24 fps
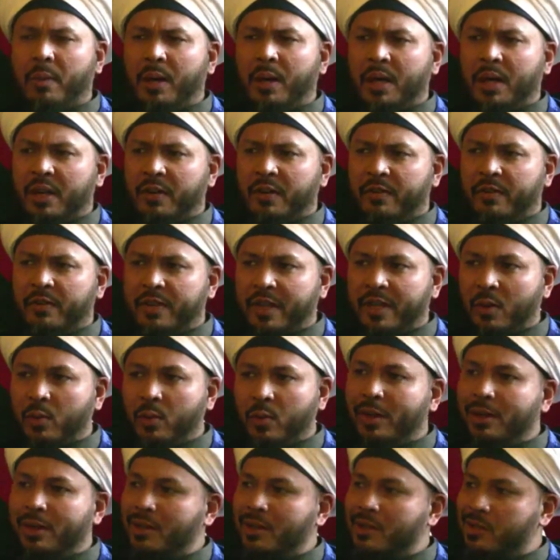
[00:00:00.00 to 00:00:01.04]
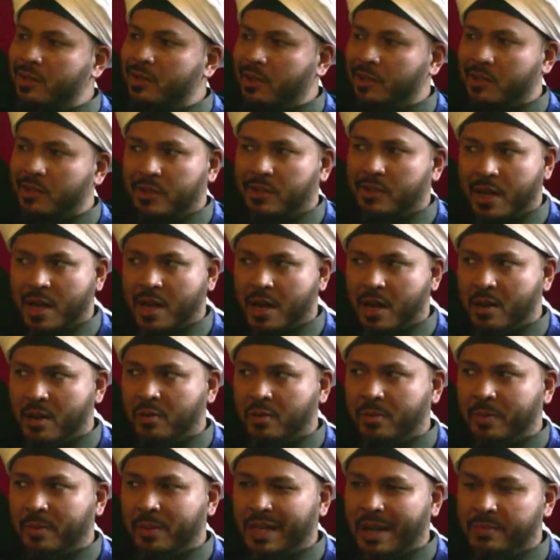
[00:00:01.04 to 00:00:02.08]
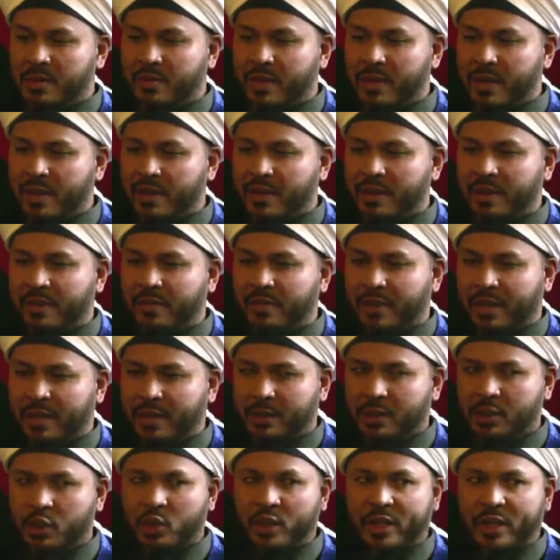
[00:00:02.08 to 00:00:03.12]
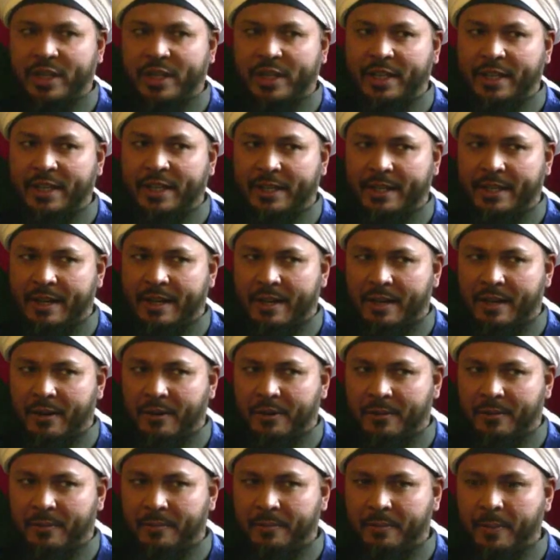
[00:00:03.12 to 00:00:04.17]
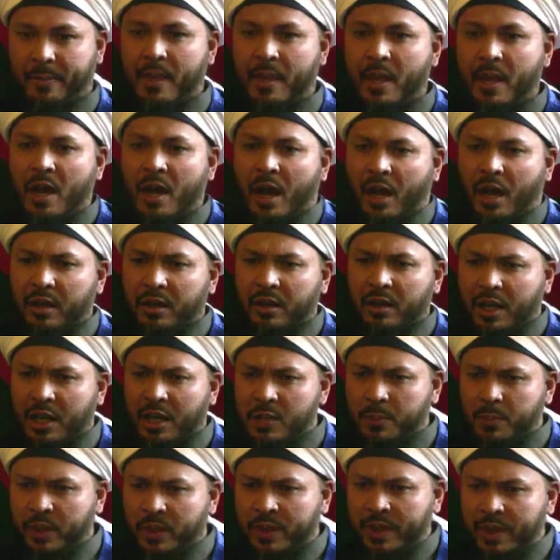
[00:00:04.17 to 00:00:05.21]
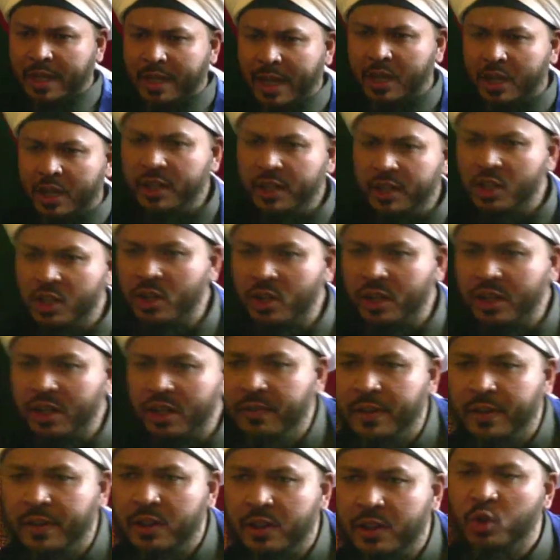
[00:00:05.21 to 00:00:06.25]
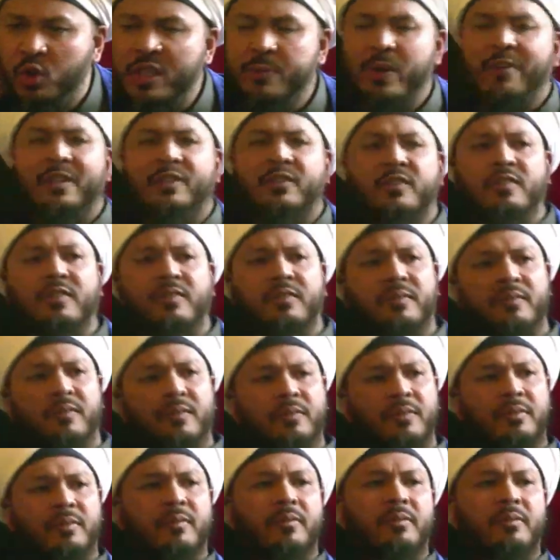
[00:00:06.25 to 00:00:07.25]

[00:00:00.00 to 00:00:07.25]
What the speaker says: But if there are witnesses, now becomes very, very tricky now. Allah is putting that condition even to His prophets.